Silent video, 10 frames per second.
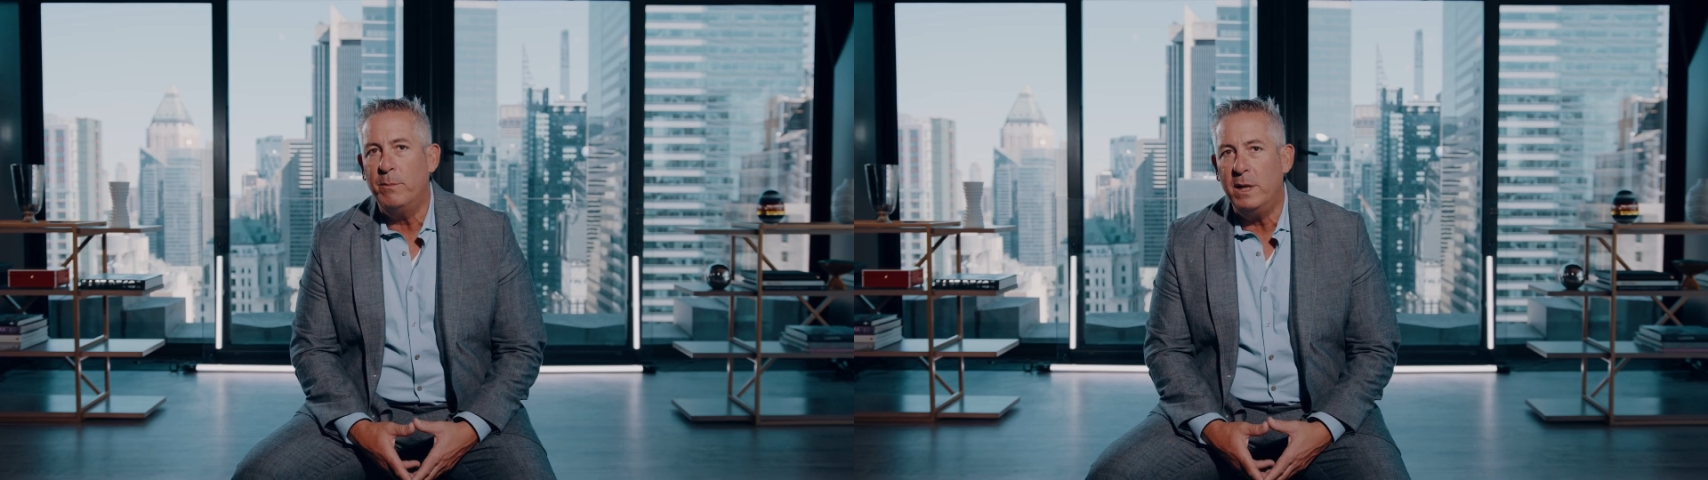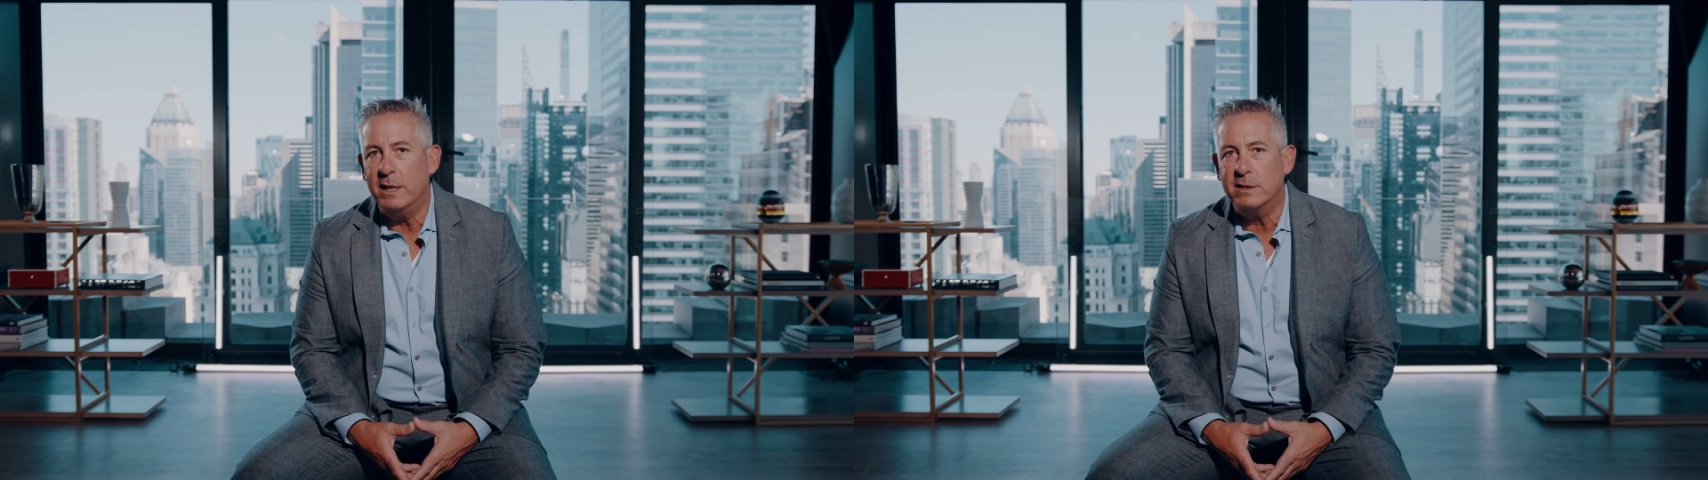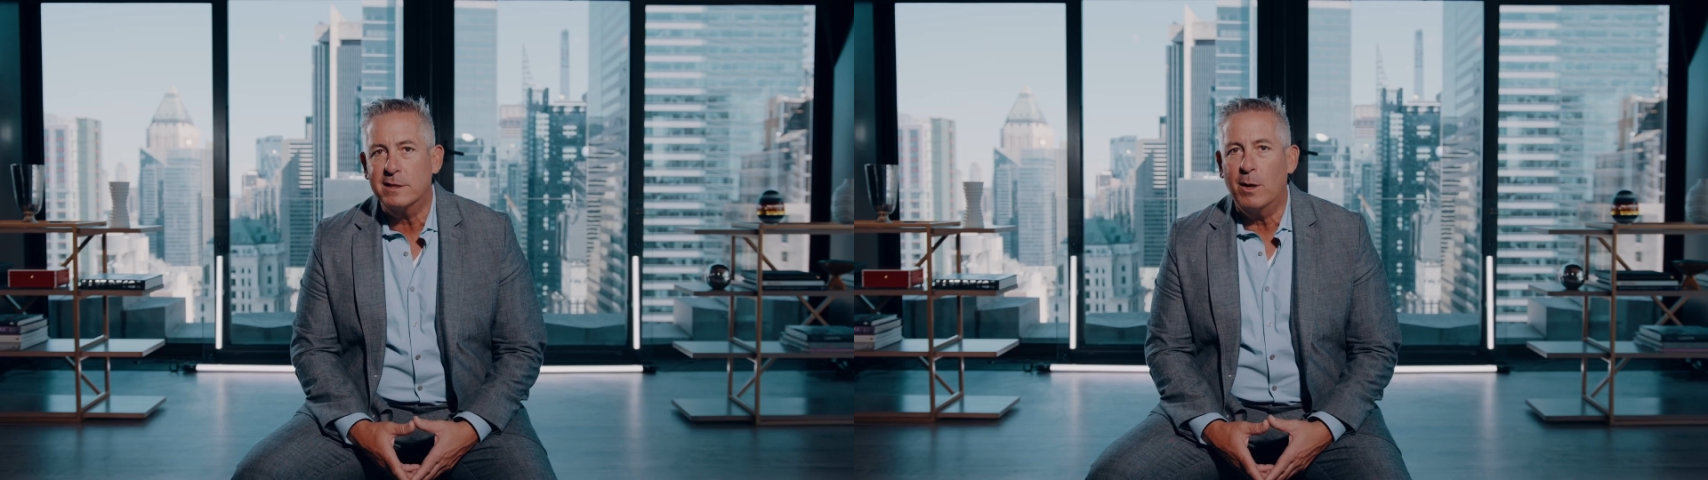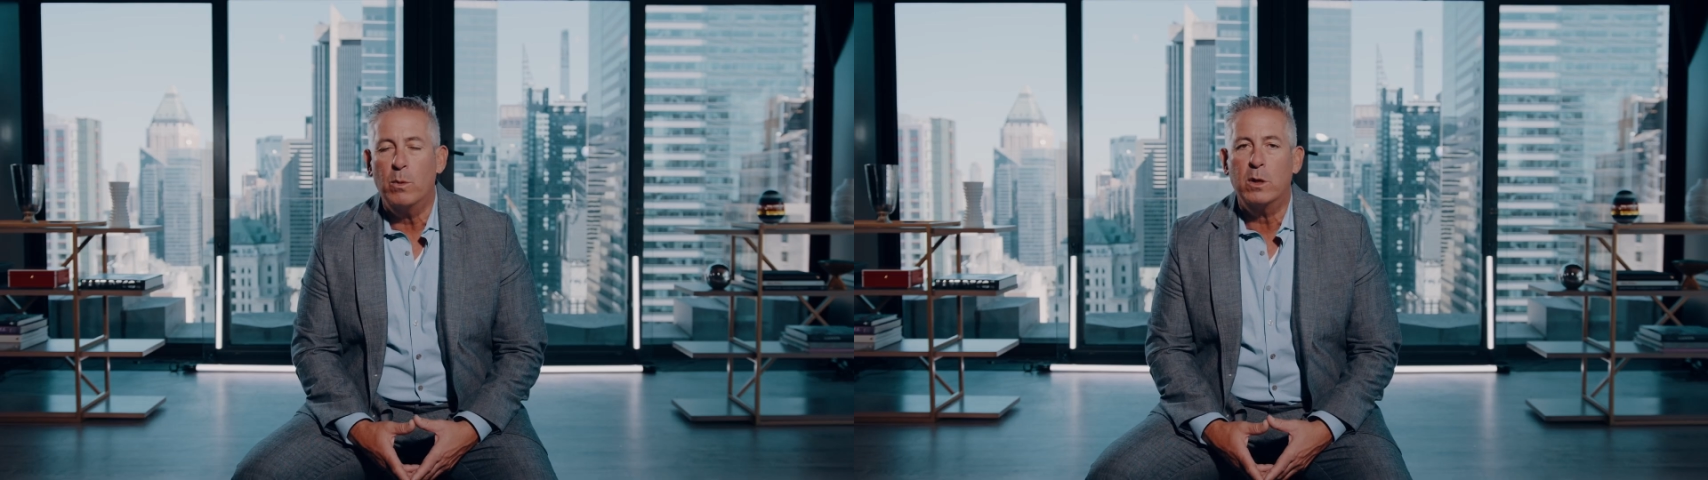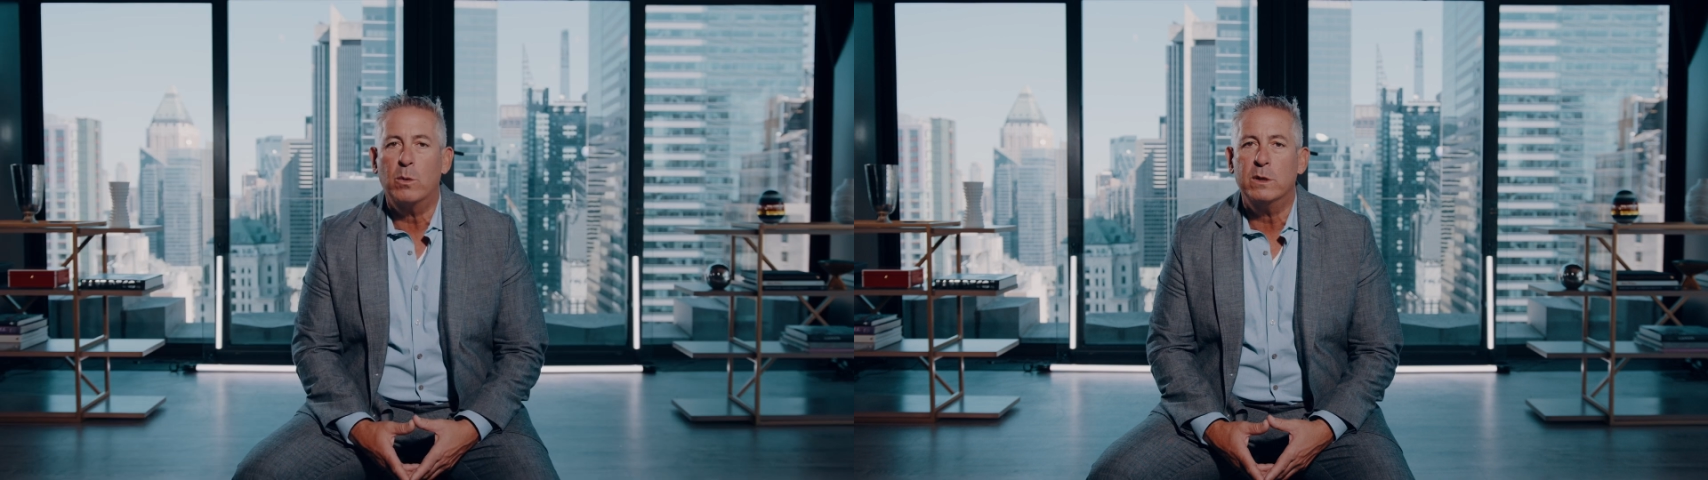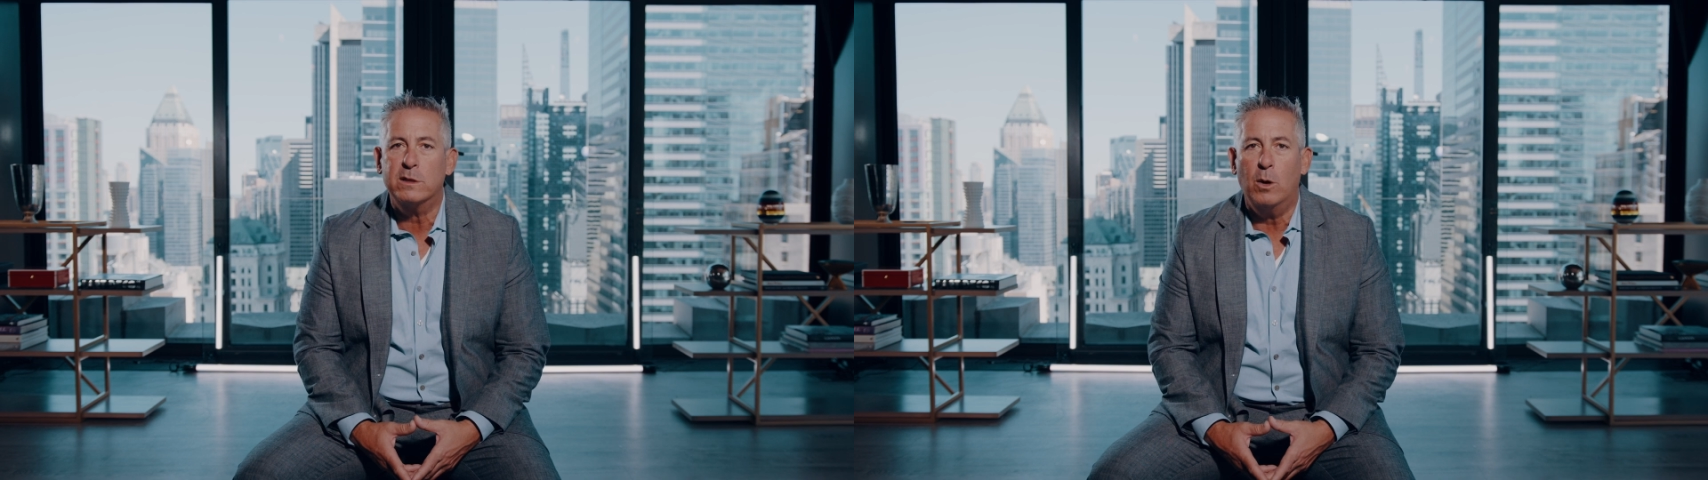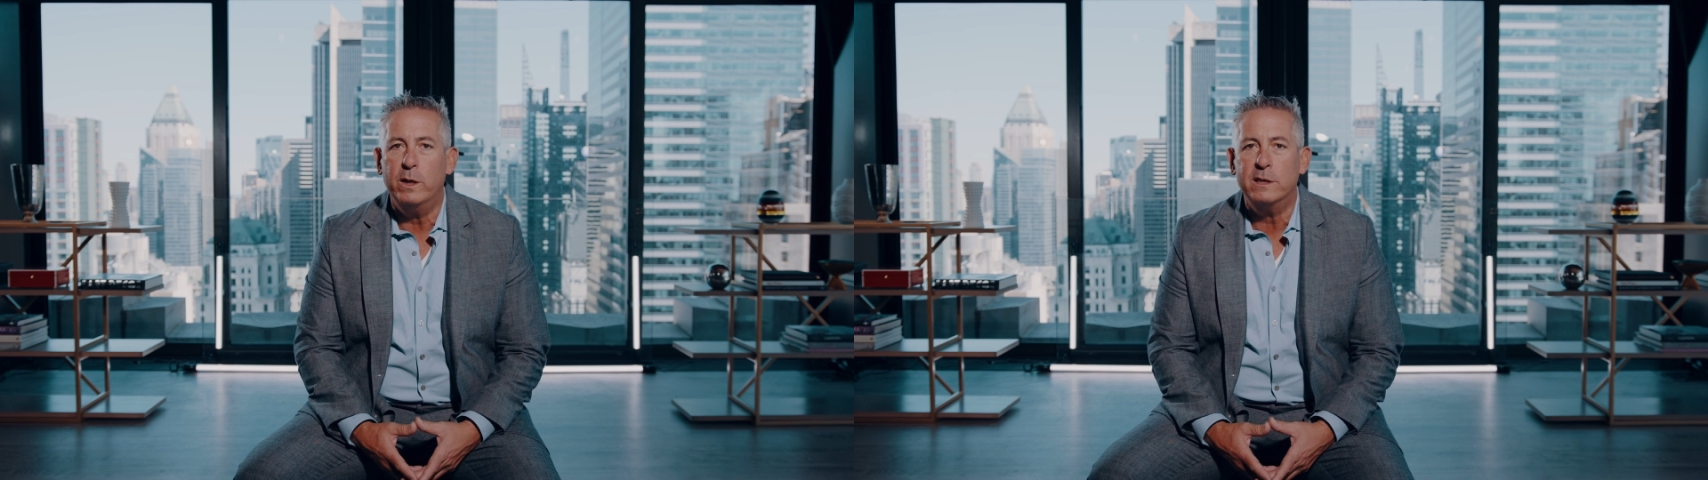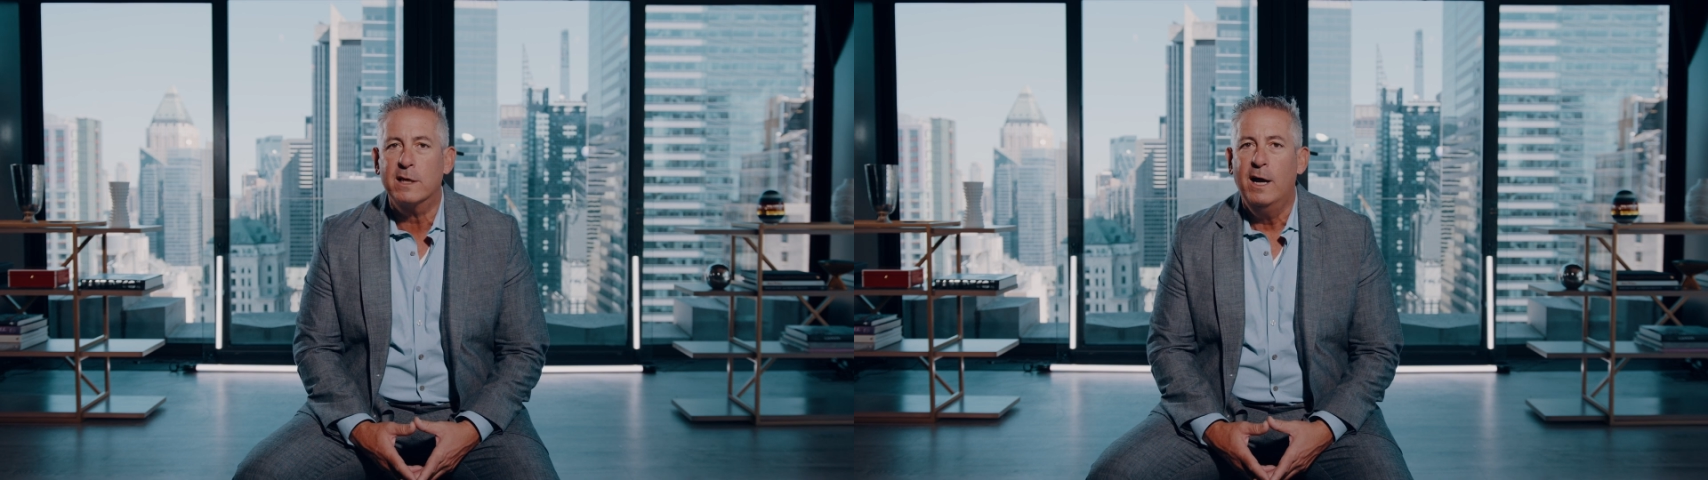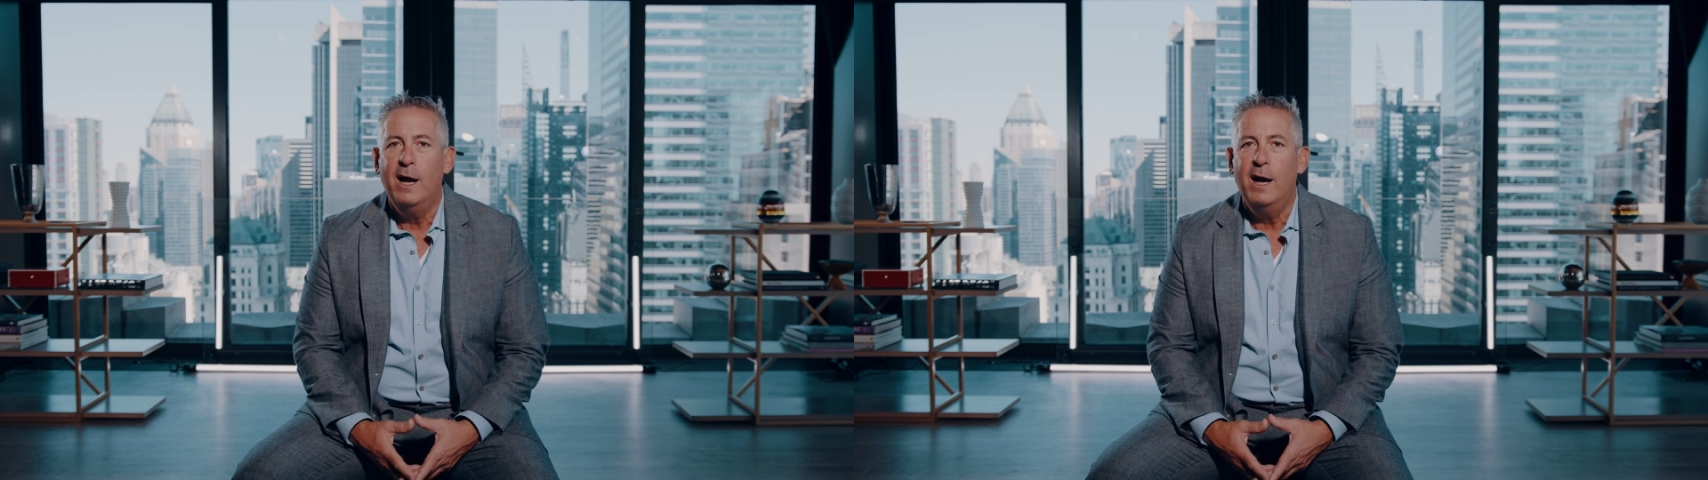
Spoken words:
me as someone who has always